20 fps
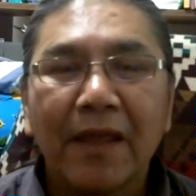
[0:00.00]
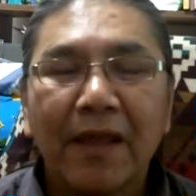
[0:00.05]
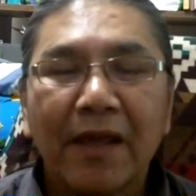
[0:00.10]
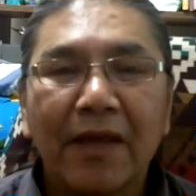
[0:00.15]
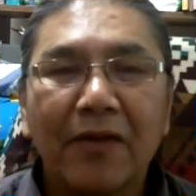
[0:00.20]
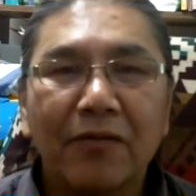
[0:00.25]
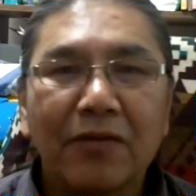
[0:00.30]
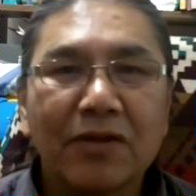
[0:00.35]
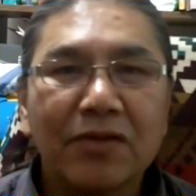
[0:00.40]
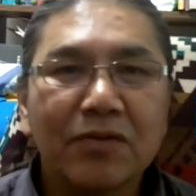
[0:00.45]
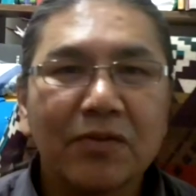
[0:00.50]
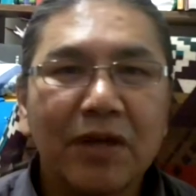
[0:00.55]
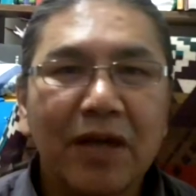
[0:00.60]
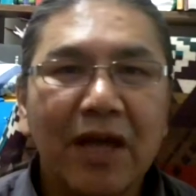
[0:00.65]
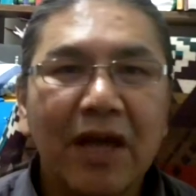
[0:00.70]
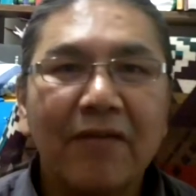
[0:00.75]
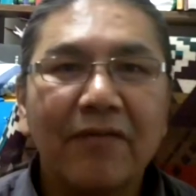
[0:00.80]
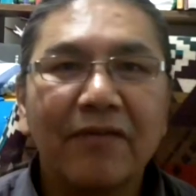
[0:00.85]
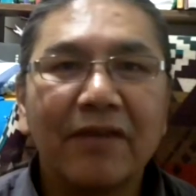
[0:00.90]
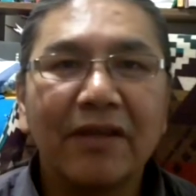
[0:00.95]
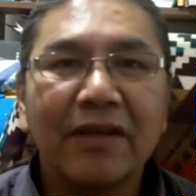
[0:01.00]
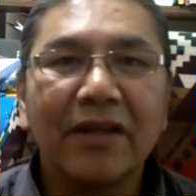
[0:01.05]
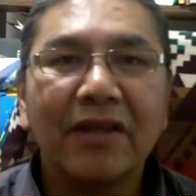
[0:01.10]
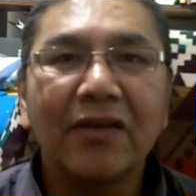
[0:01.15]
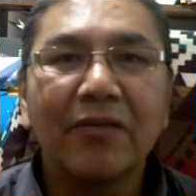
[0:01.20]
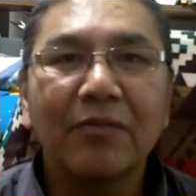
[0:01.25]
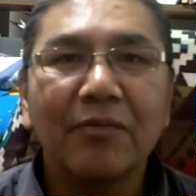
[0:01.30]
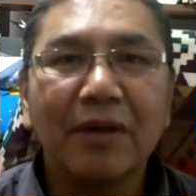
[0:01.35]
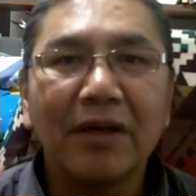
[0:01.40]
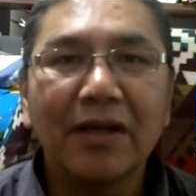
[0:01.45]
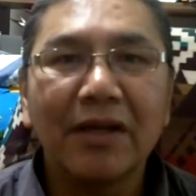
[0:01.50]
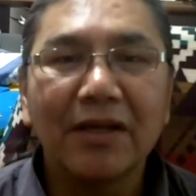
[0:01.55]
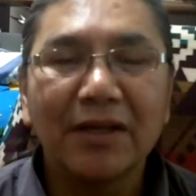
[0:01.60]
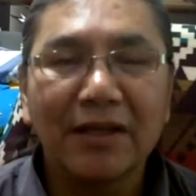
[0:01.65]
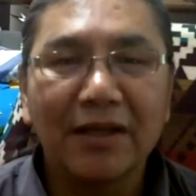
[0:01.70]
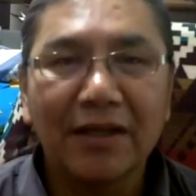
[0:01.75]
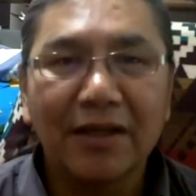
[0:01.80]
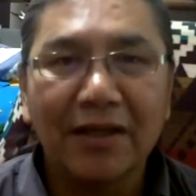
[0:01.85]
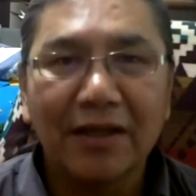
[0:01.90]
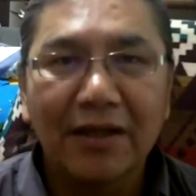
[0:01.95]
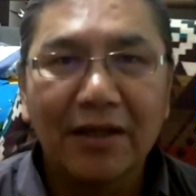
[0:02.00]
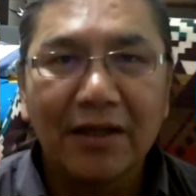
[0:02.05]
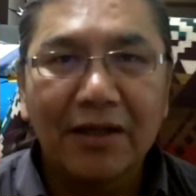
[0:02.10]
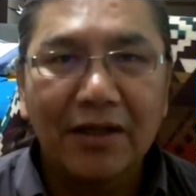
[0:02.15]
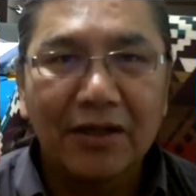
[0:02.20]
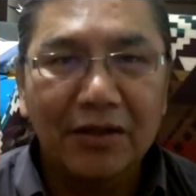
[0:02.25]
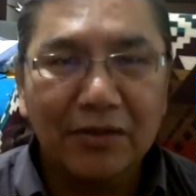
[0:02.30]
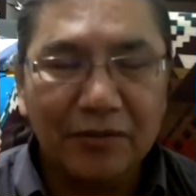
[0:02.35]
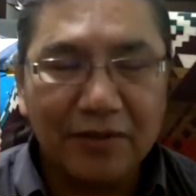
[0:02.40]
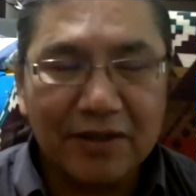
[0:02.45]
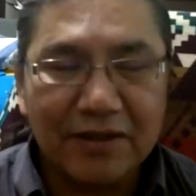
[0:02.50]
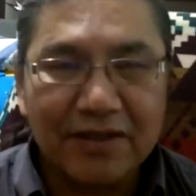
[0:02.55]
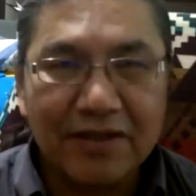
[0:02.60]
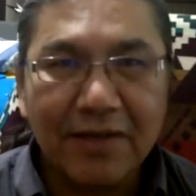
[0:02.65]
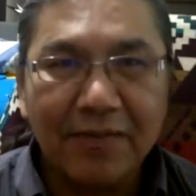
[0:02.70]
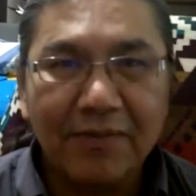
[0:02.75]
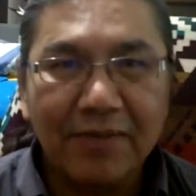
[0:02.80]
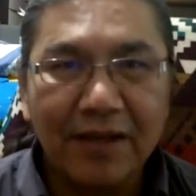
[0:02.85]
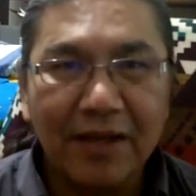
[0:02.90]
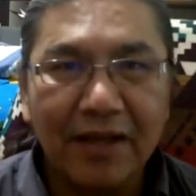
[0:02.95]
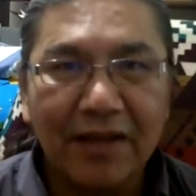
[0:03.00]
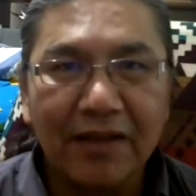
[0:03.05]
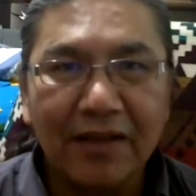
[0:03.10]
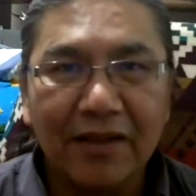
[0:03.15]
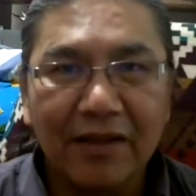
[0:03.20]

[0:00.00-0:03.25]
And once we have the humility to accept that,